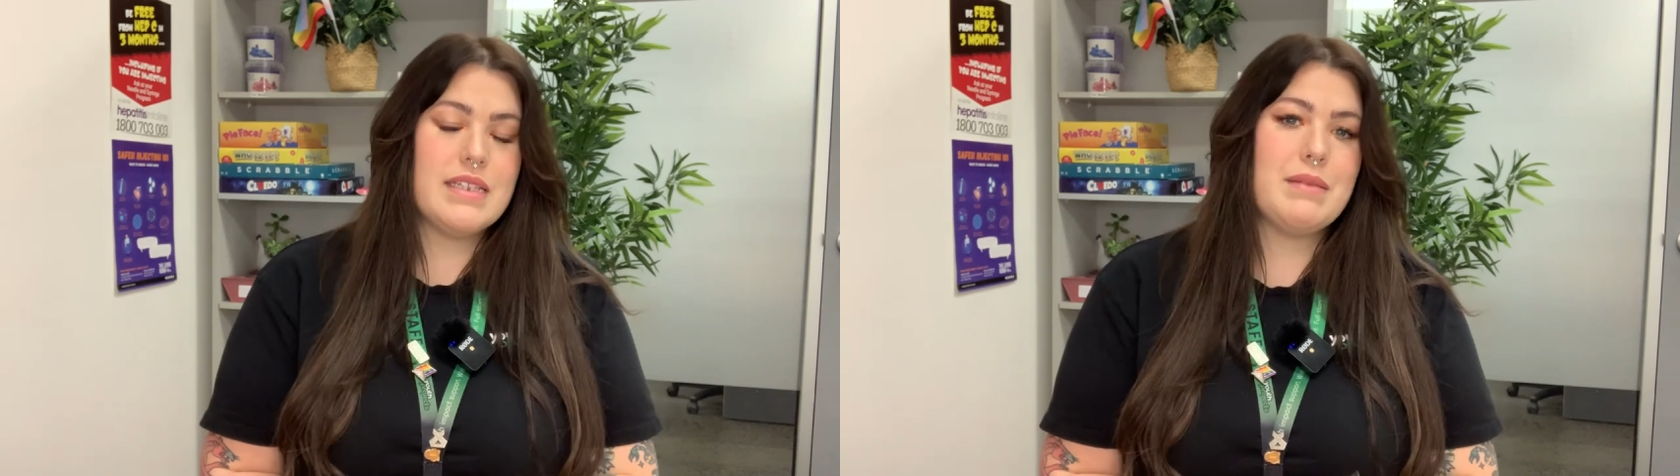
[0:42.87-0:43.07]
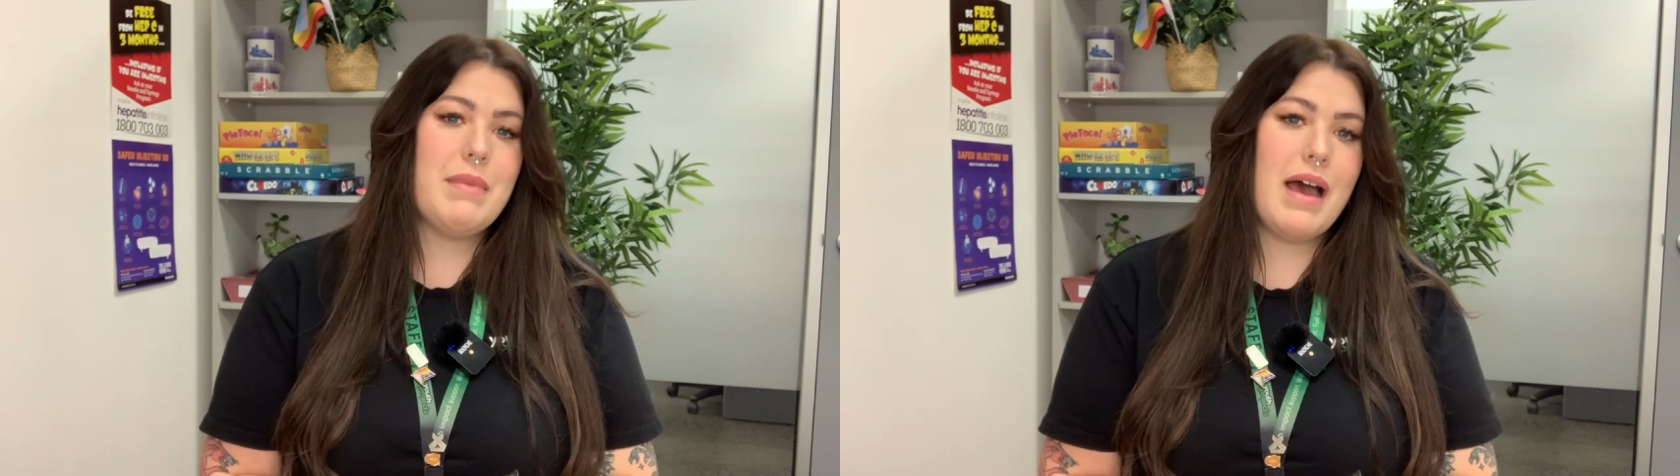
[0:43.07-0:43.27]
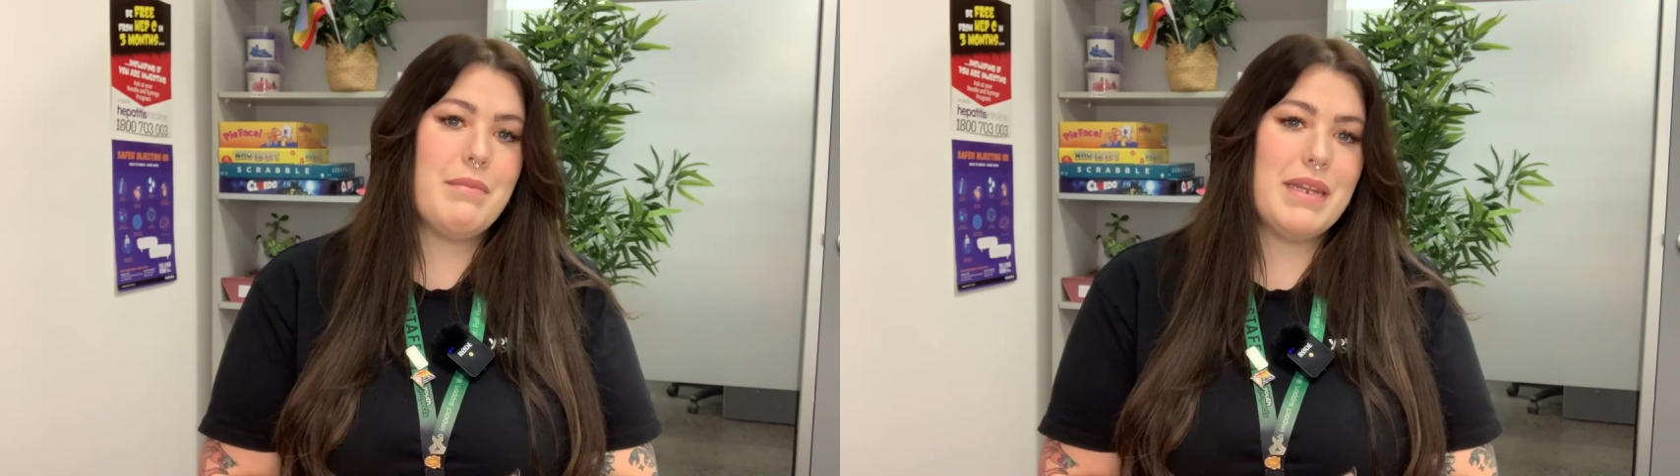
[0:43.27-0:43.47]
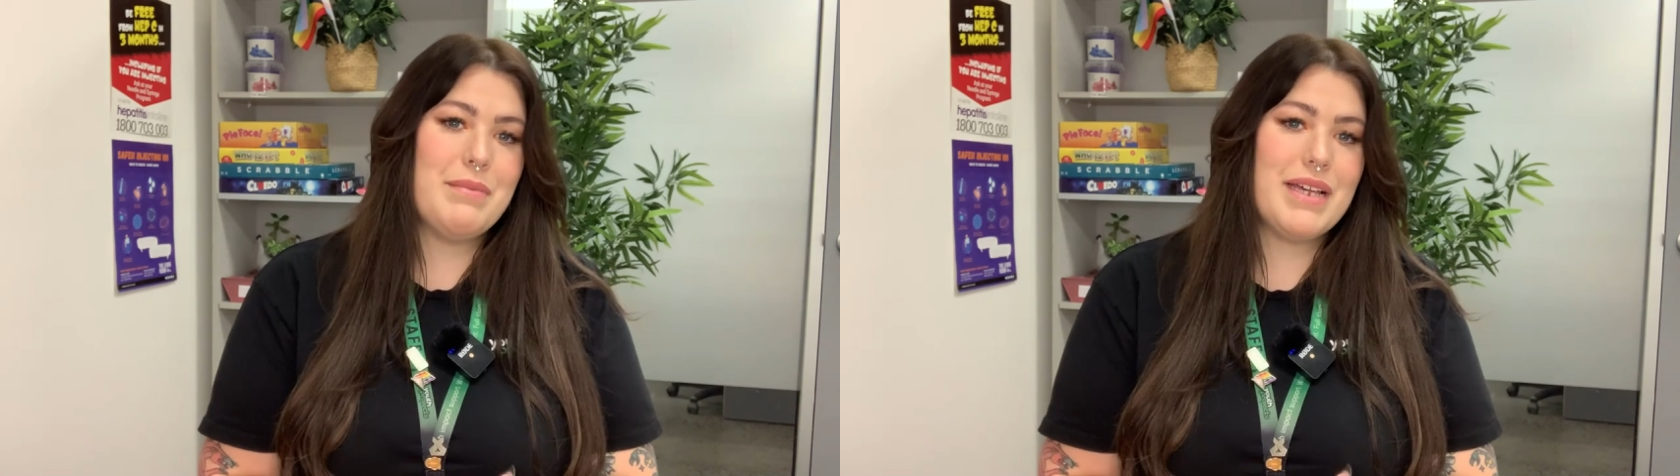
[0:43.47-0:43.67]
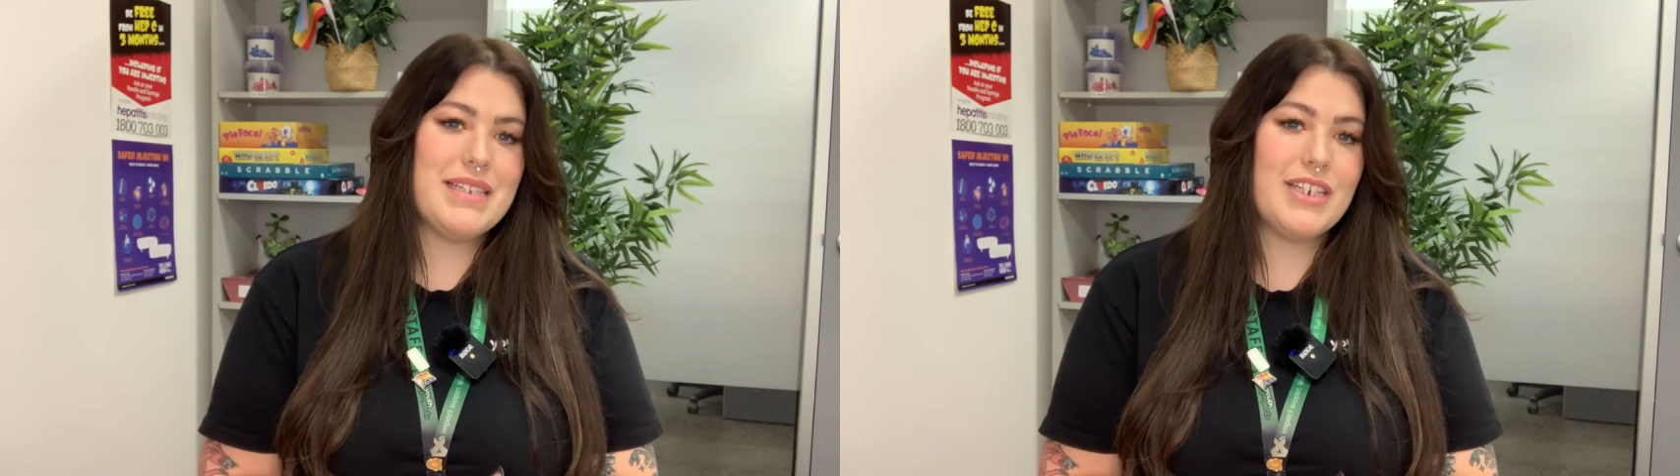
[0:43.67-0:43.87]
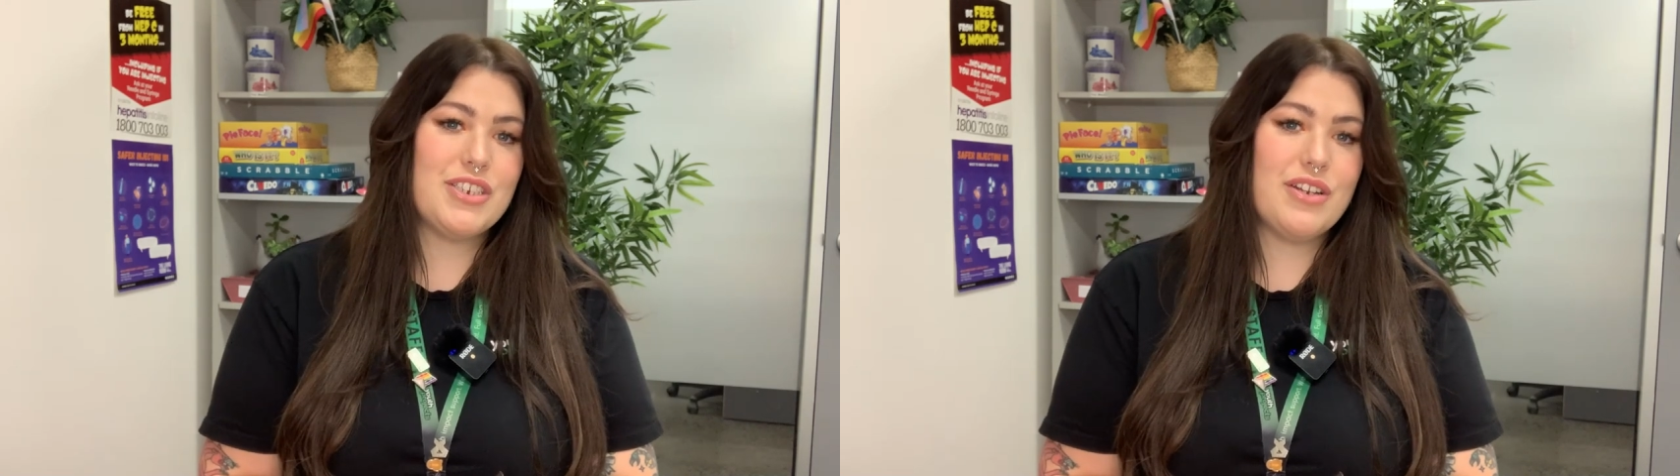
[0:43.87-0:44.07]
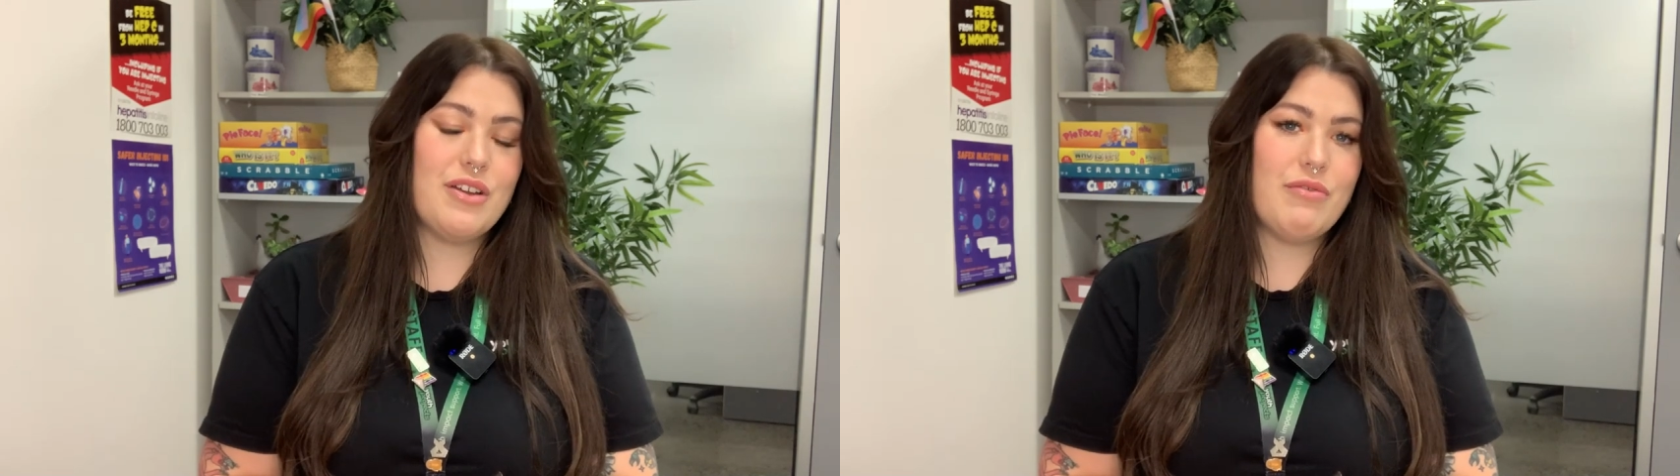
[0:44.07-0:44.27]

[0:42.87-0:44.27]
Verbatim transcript: Some harm minimization